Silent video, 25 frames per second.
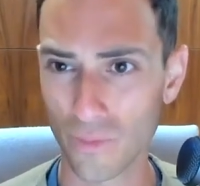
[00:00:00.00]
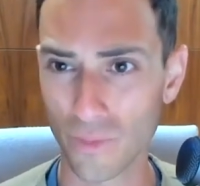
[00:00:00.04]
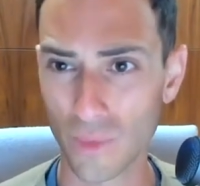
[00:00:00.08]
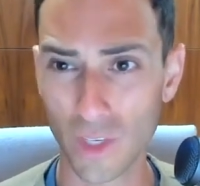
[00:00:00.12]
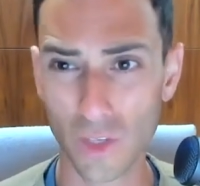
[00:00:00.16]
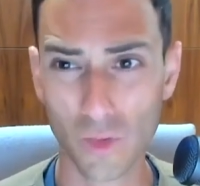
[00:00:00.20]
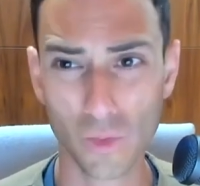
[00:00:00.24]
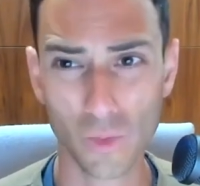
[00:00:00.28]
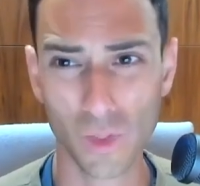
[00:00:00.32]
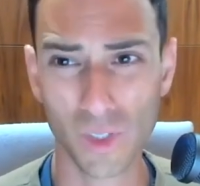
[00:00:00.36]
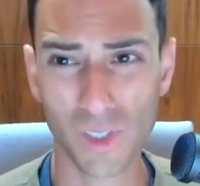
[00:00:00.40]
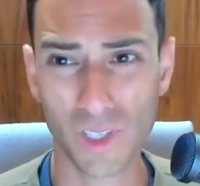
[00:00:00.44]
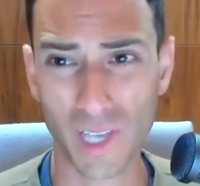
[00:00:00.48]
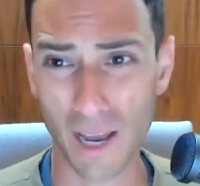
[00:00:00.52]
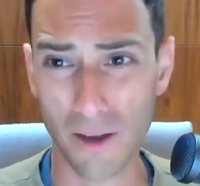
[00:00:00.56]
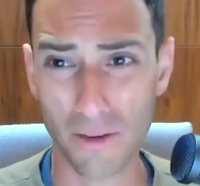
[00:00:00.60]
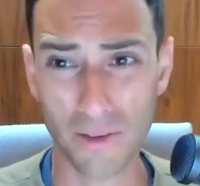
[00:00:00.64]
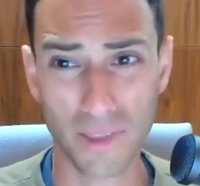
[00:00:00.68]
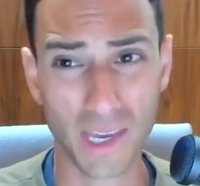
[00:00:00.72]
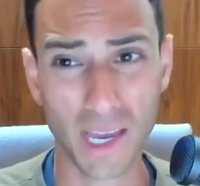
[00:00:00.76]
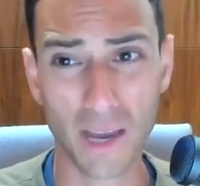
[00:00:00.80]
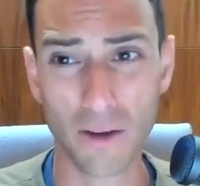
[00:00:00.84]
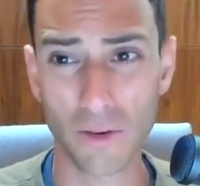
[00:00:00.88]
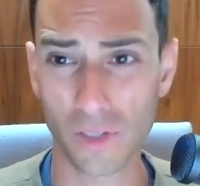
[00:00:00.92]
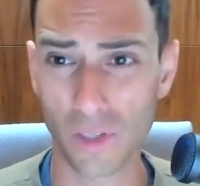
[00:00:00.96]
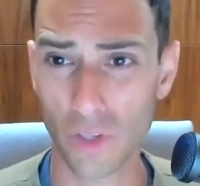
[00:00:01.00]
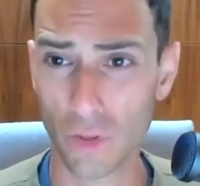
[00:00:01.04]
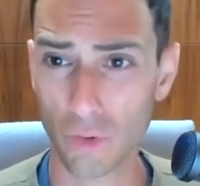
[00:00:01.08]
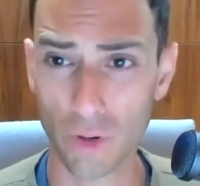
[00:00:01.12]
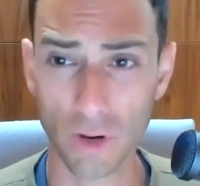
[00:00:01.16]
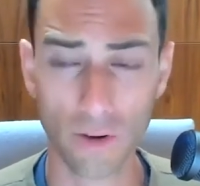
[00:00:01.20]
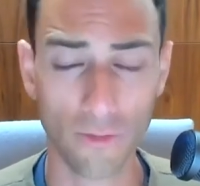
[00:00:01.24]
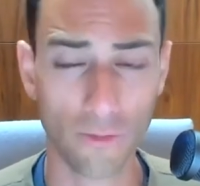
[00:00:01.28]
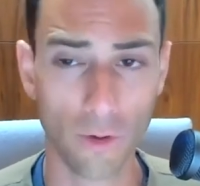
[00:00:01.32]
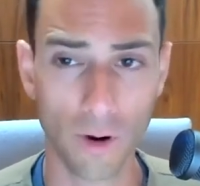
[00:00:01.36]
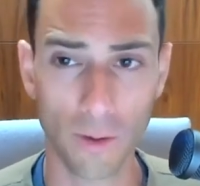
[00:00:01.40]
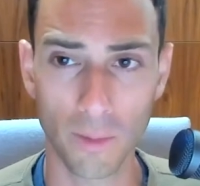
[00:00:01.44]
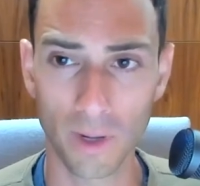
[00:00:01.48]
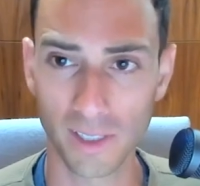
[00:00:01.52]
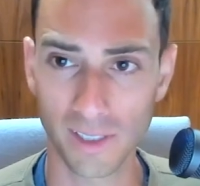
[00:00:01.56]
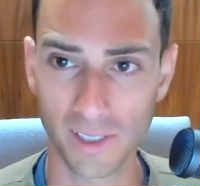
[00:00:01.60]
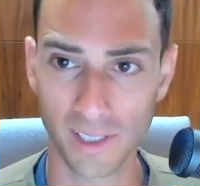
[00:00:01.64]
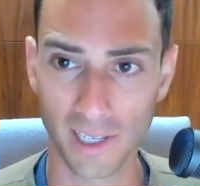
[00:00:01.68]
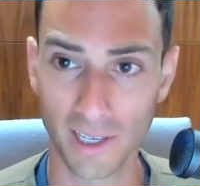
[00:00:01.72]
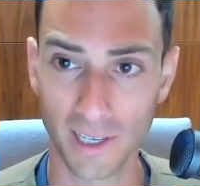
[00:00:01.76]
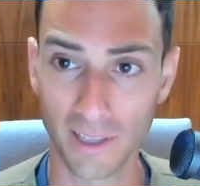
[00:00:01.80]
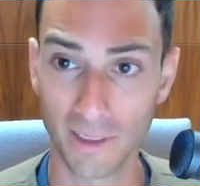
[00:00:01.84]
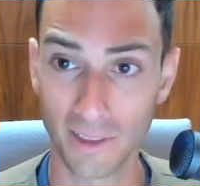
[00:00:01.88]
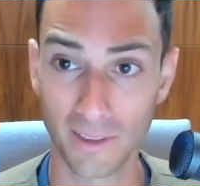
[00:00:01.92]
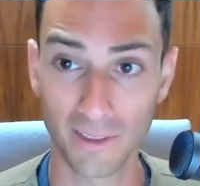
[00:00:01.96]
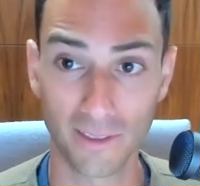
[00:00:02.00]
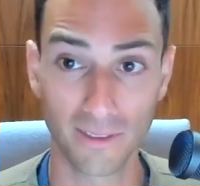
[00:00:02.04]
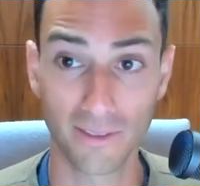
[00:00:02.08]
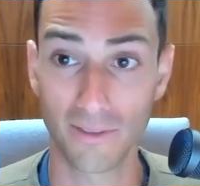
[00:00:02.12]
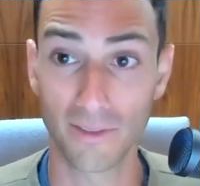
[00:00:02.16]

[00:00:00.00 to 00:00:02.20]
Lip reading: this was, I think I was 3 or 4 months in.